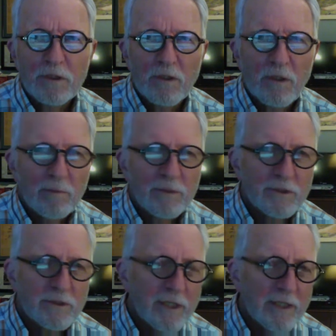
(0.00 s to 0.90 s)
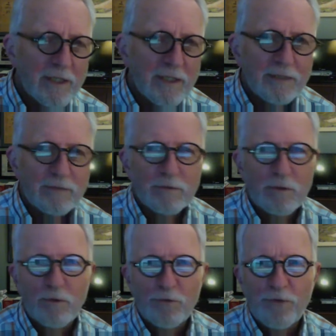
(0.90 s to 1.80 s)
Columbus Day is
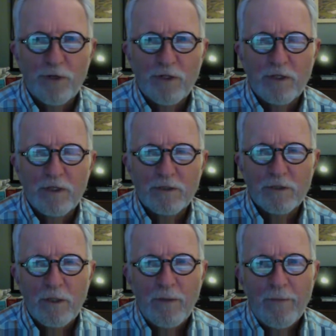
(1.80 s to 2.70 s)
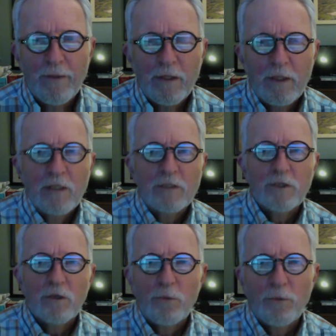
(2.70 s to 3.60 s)
going to affect things.
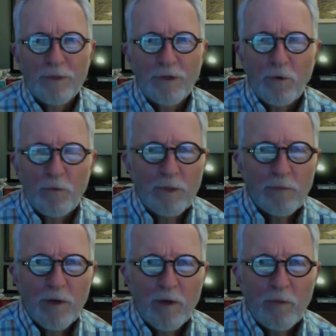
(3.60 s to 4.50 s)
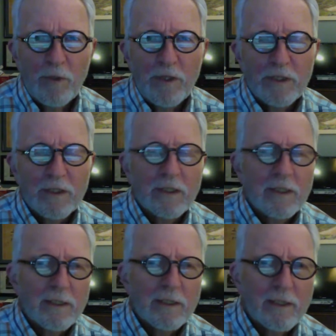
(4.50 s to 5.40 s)
So we want to go week by week.
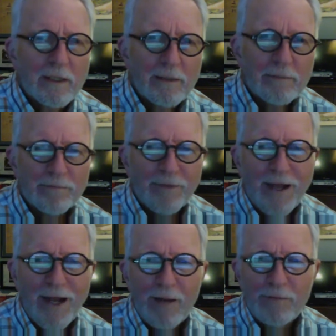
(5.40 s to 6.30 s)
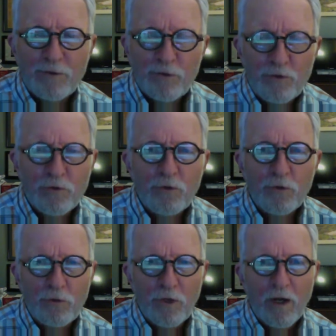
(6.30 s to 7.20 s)
I
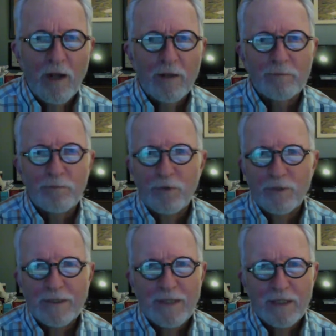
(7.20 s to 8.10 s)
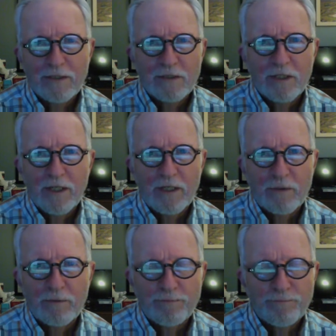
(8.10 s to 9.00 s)
do not put dates
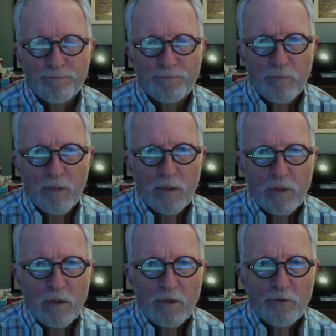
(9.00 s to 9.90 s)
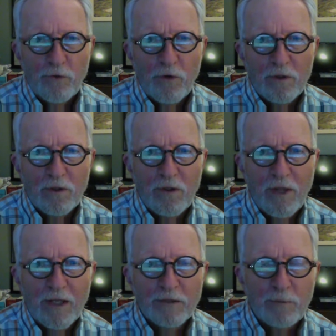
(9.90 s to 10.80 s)
down for all the
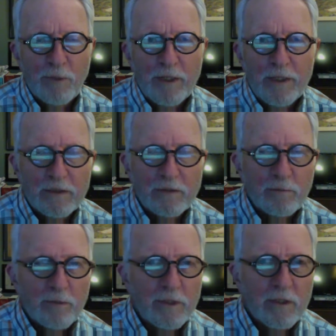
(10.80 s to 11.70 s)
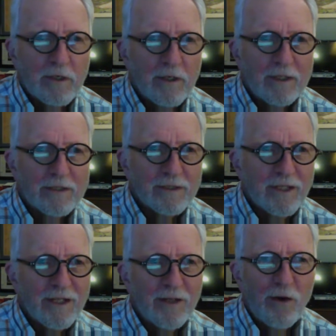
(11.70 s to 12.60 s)
class meetings because
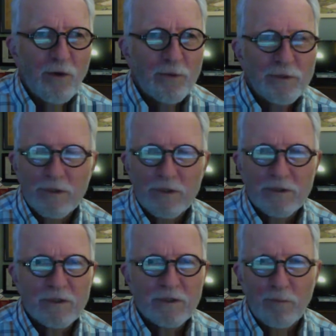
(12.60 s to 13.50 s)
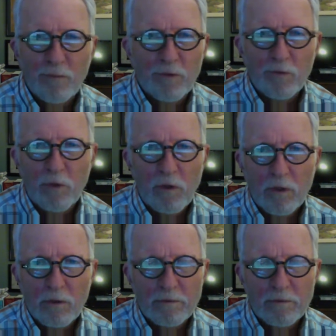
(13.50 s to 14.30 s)
I always get something wrong.